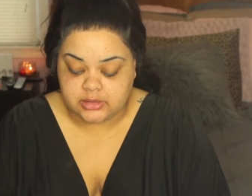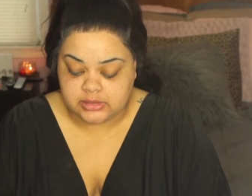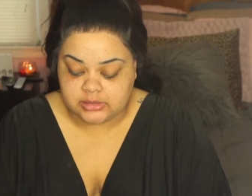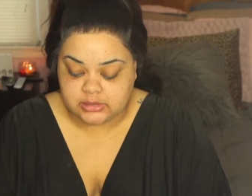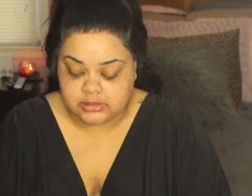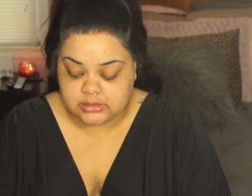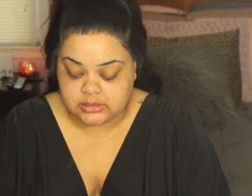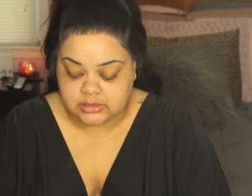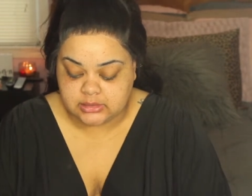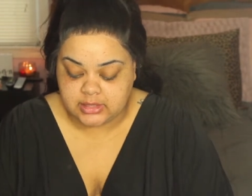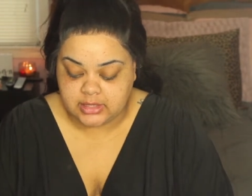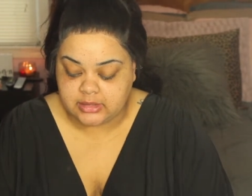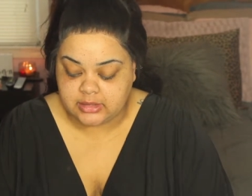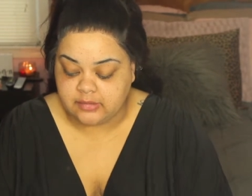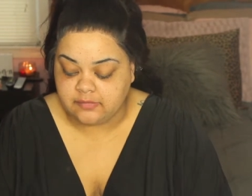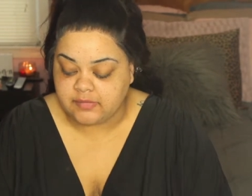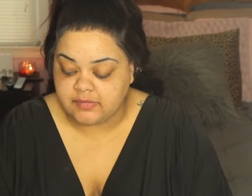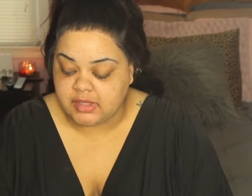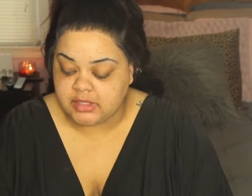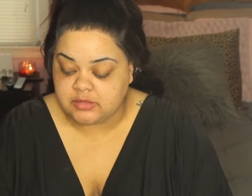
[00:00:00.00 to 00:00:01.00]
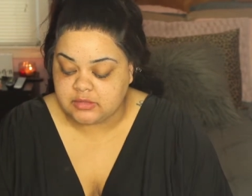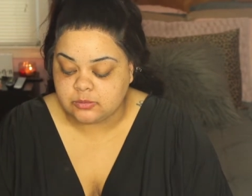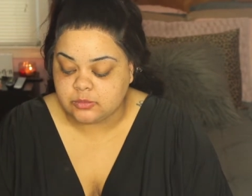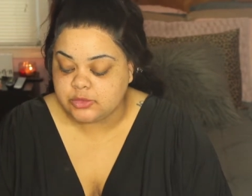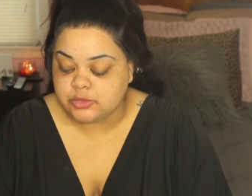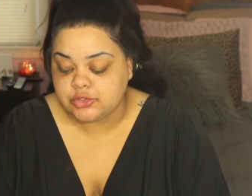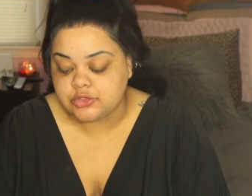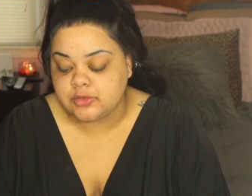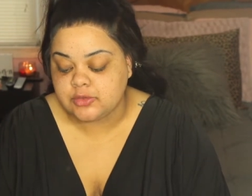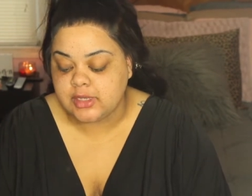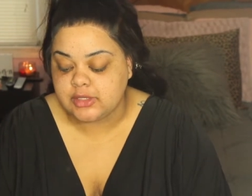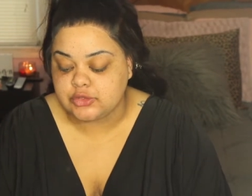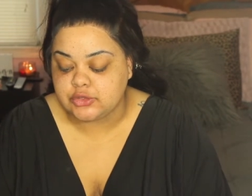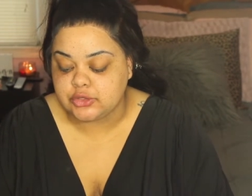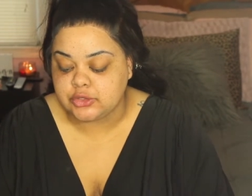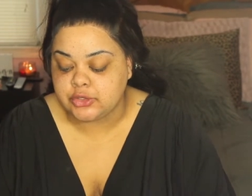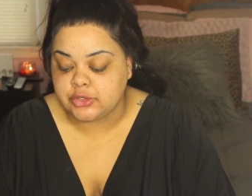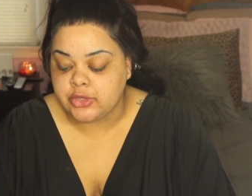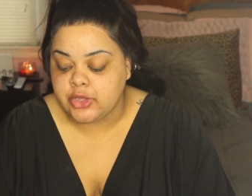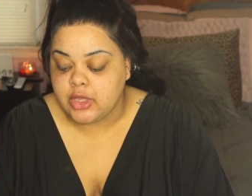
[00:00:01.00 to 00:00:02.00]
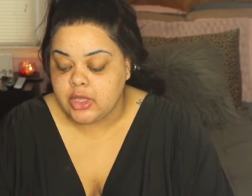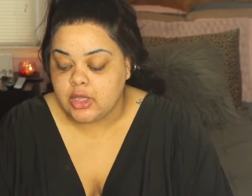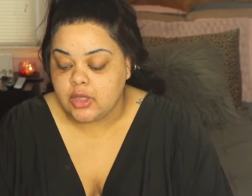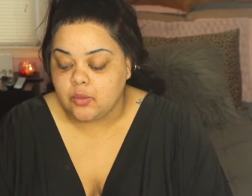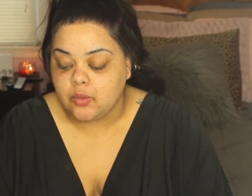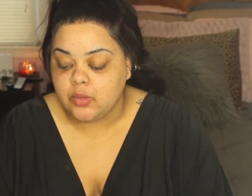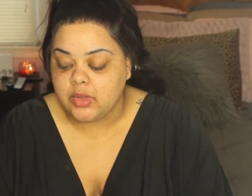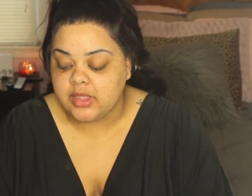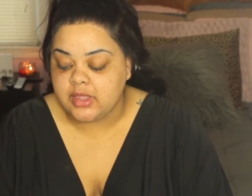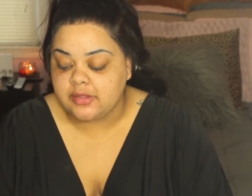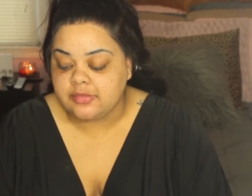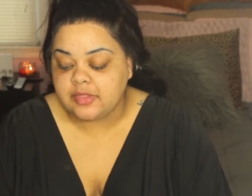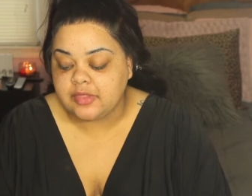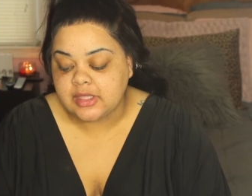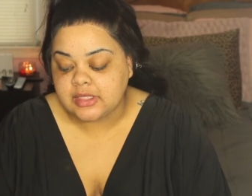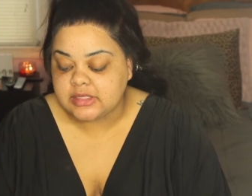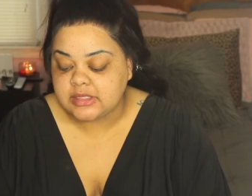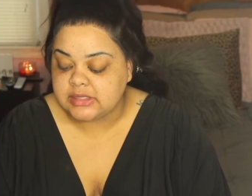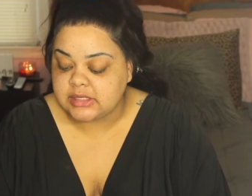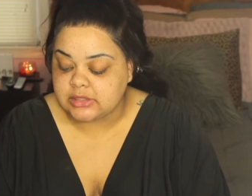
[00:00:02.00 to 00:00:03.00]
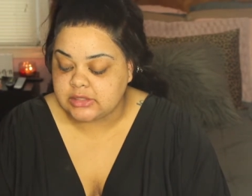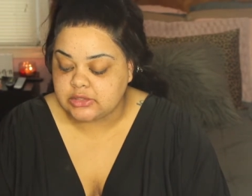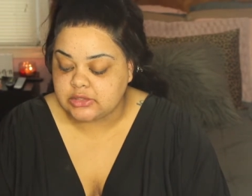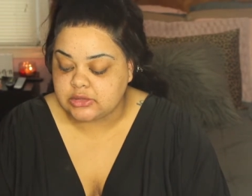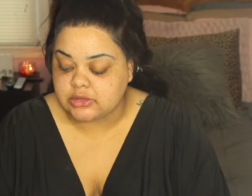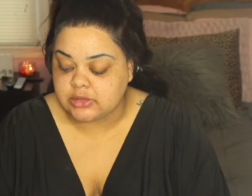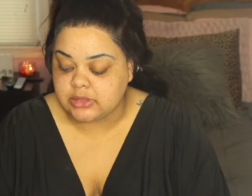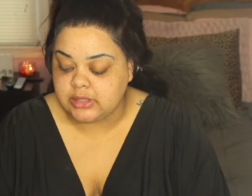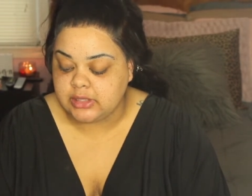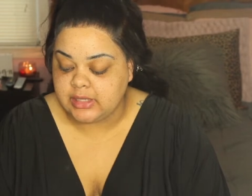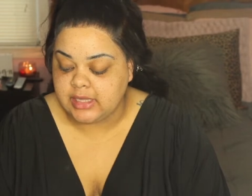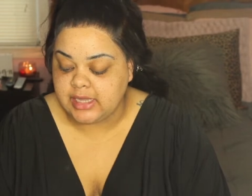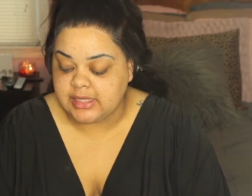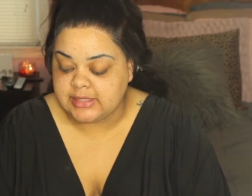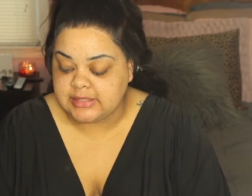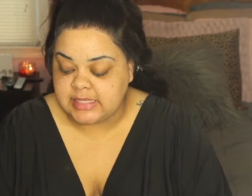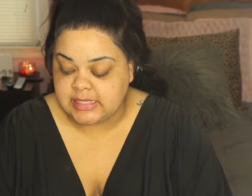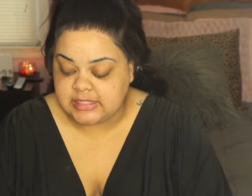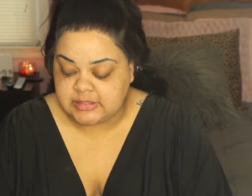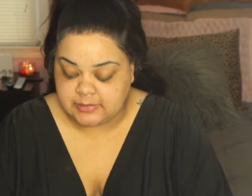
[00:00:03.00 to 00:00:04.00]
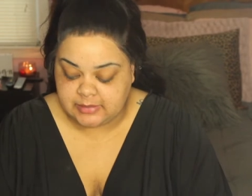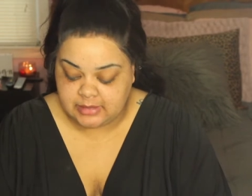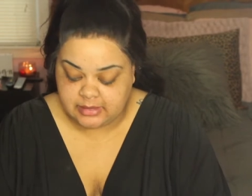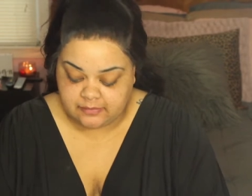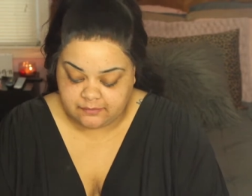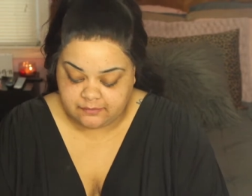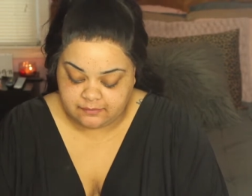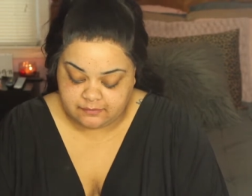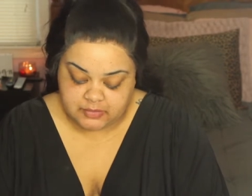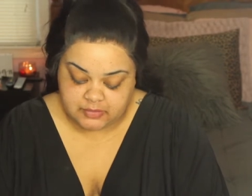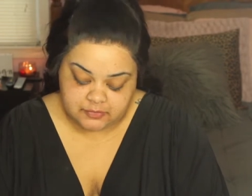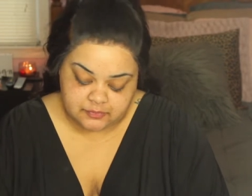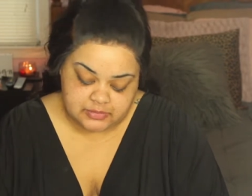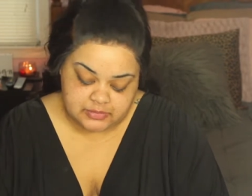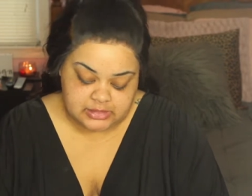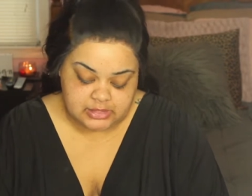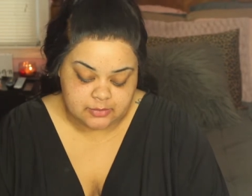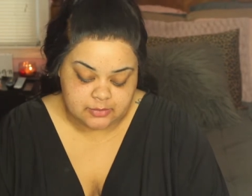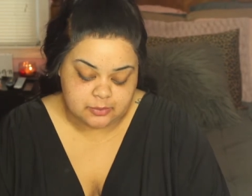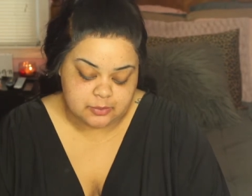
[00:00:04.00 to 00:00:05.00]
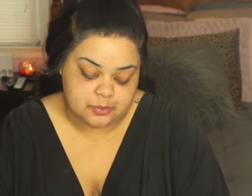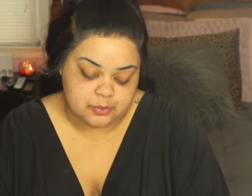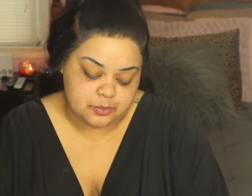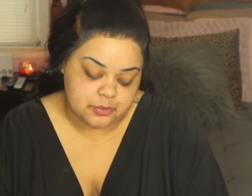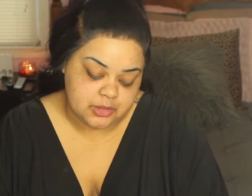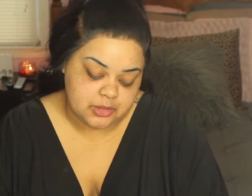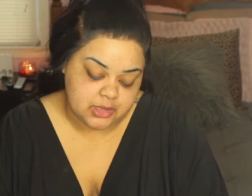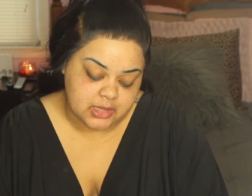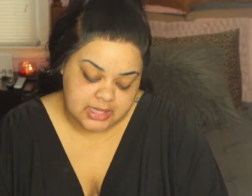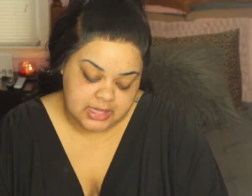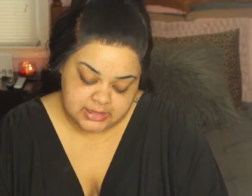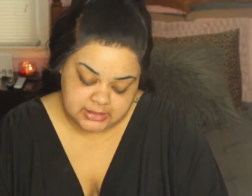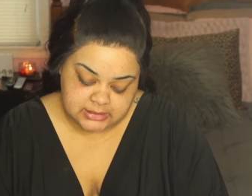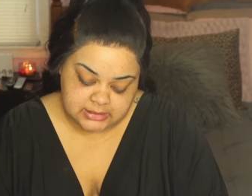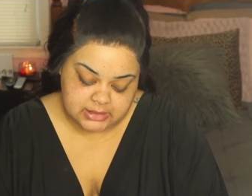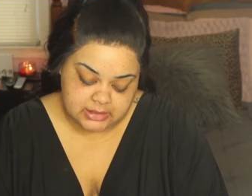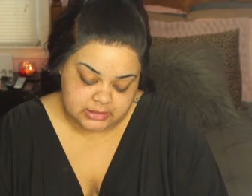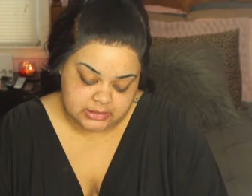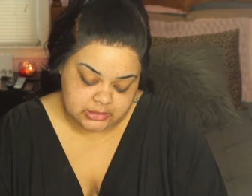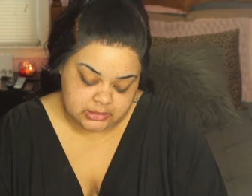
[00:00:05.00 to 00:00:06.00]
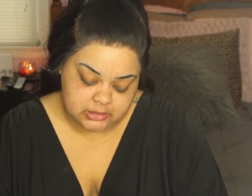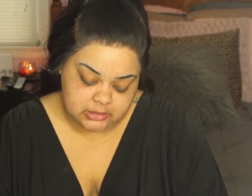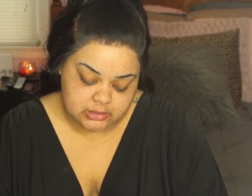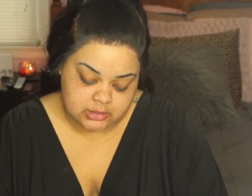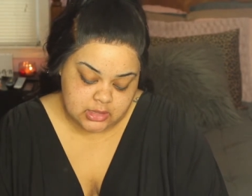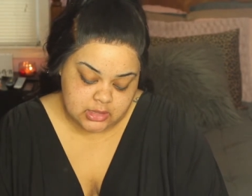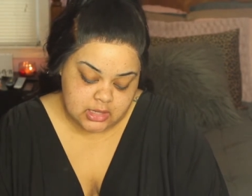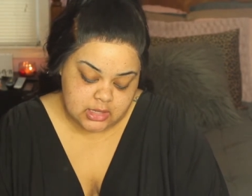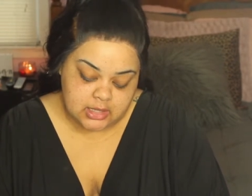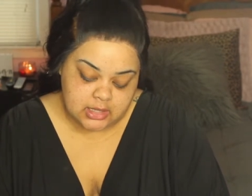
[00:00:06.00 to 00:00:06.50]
This is the Daily Face Moisturizer with a sunscreen. It has SPF 50 plus in here.